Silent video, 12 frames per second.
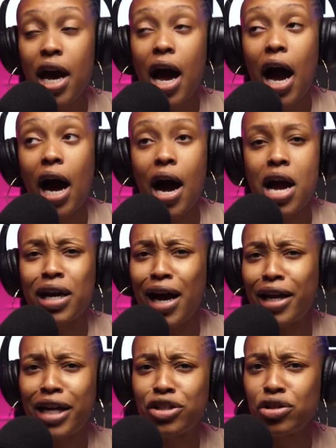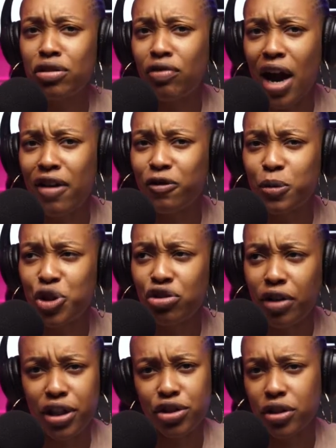I took a ride from a
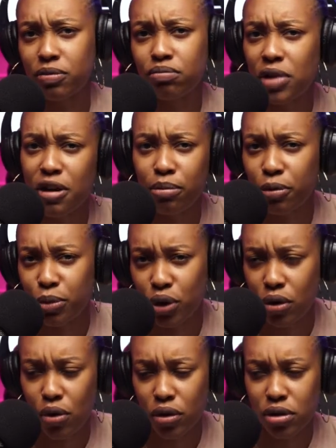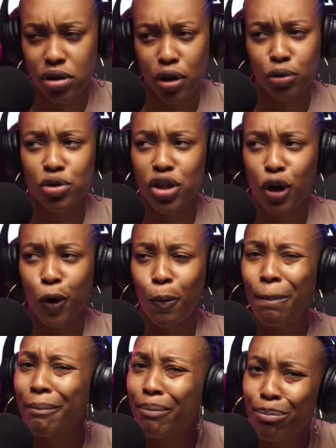stranger in Bermuda also. So,
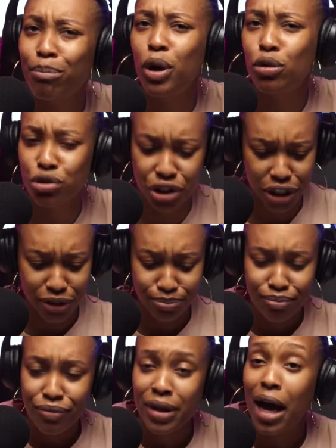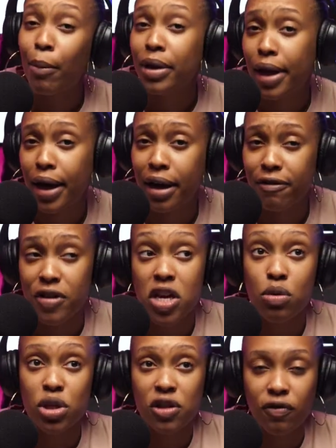bullshit. I'm alive. It
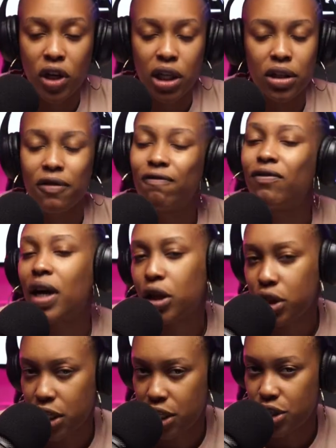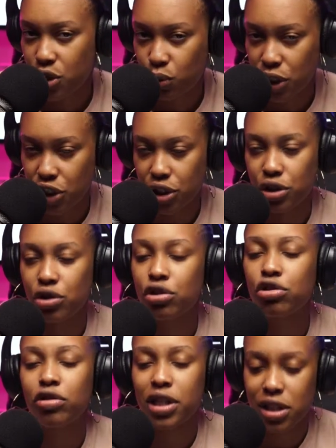was fun. Follow your intuition.
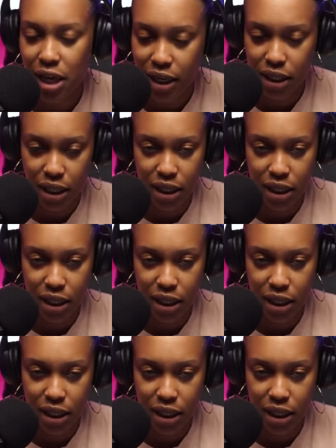Trust that gut.